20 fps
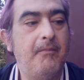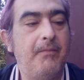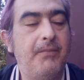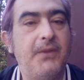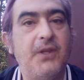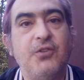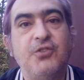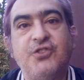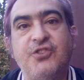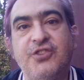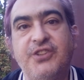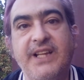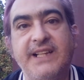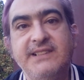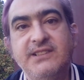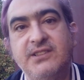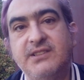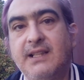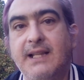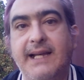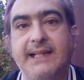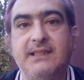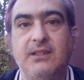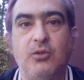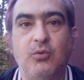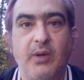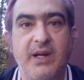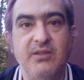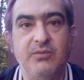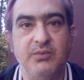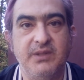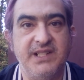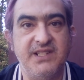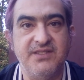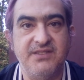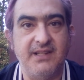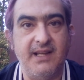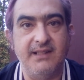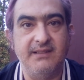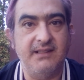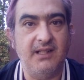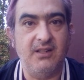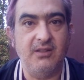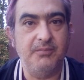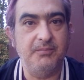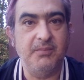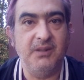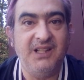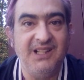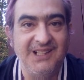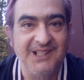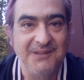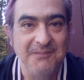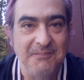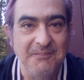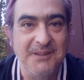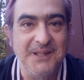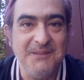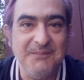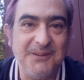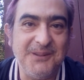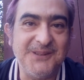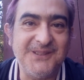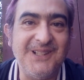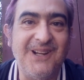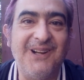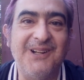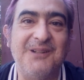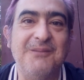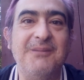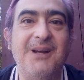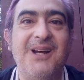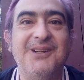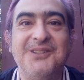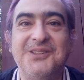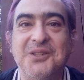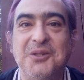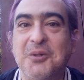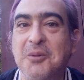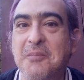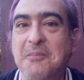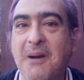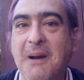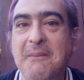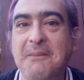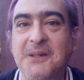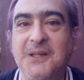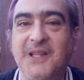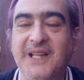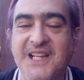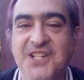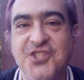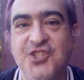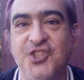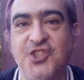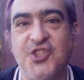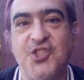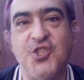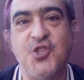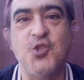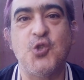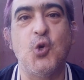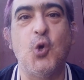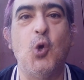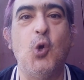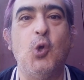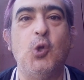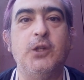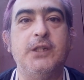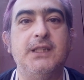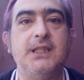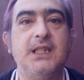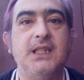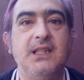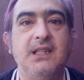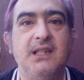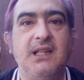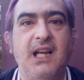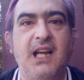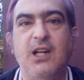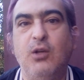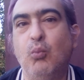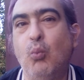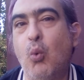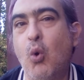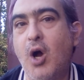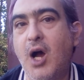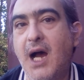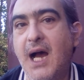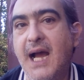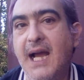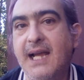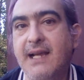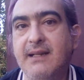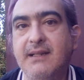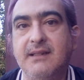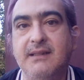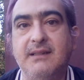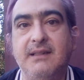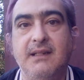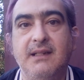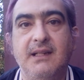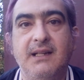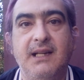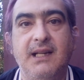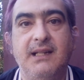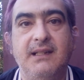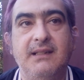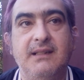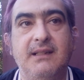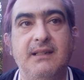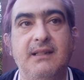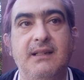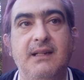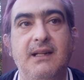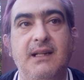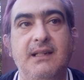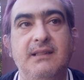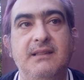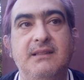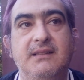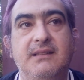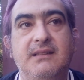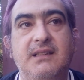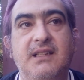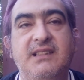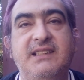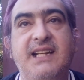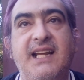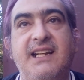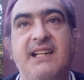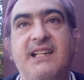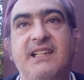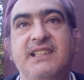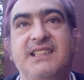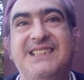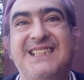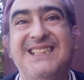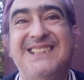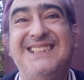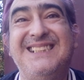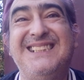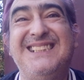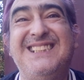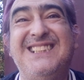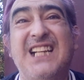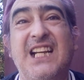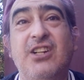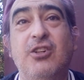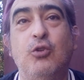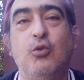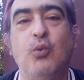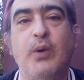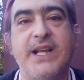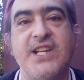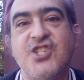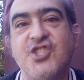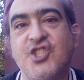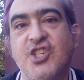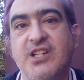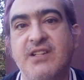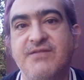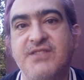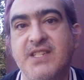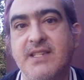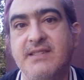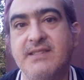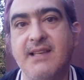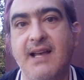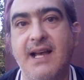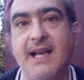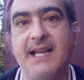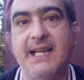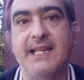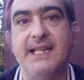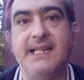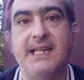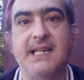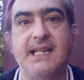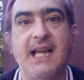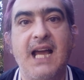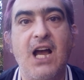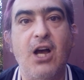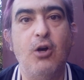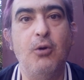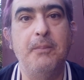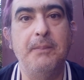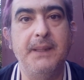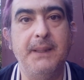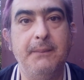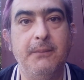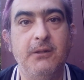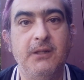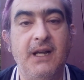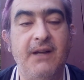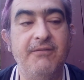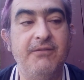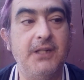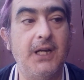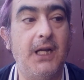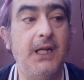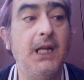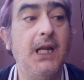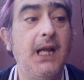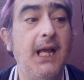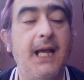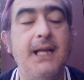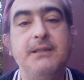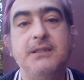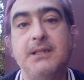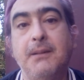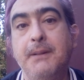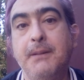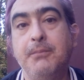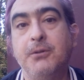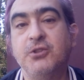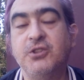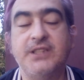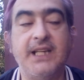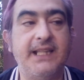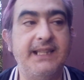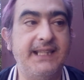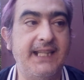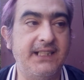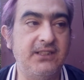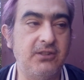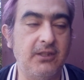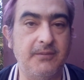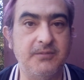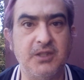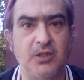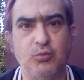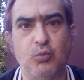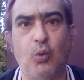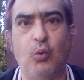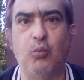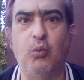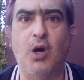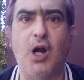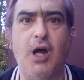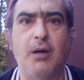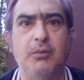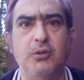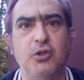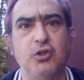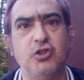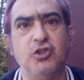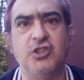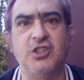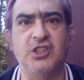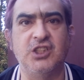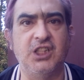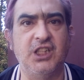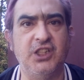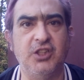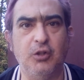there's things like the Great Reset that people talk about, population control and why and the degeneration of society and how people have done. And some people think to themselves, well, robbers and